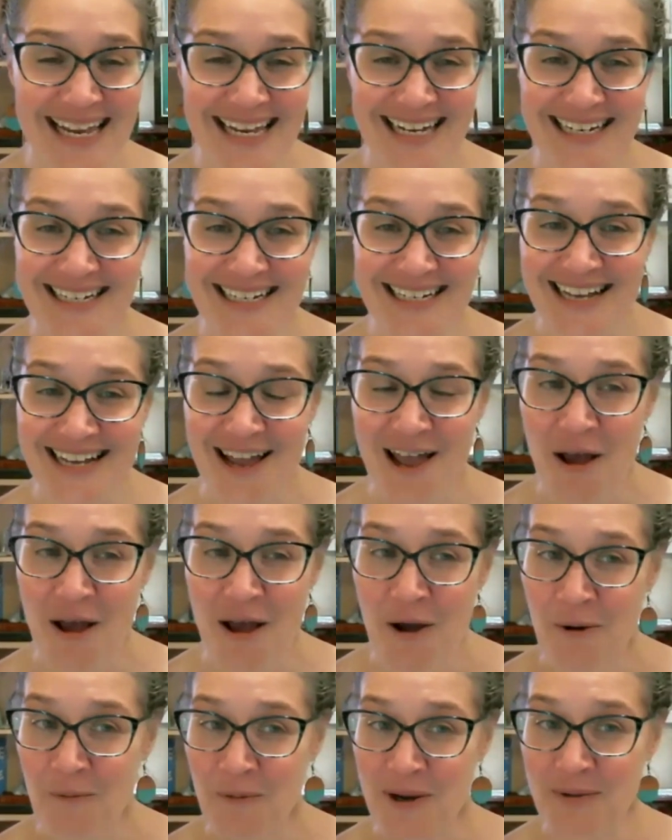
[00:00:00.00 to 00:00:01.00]
and
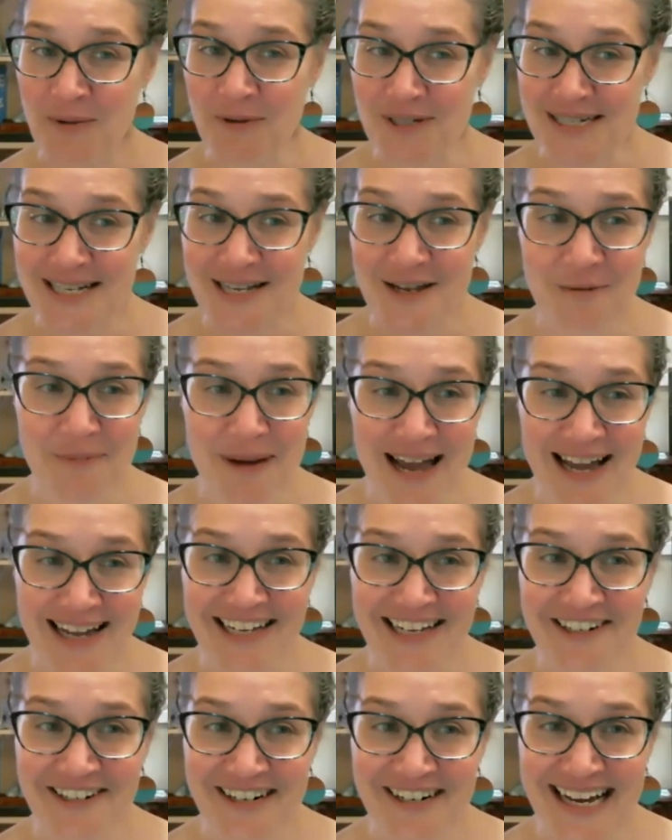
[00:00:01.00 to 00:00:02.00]
we will see you
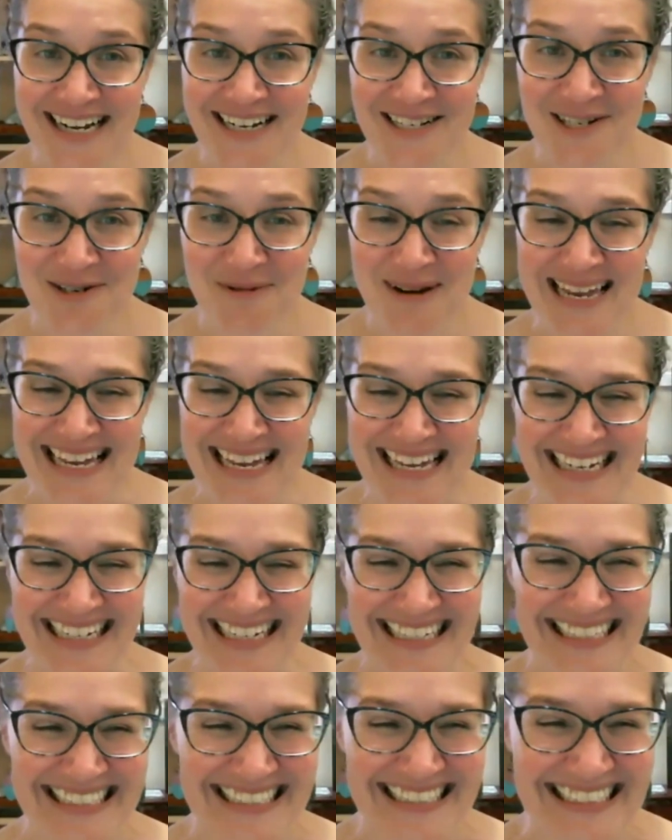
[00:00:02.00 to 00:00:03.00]
back here next week.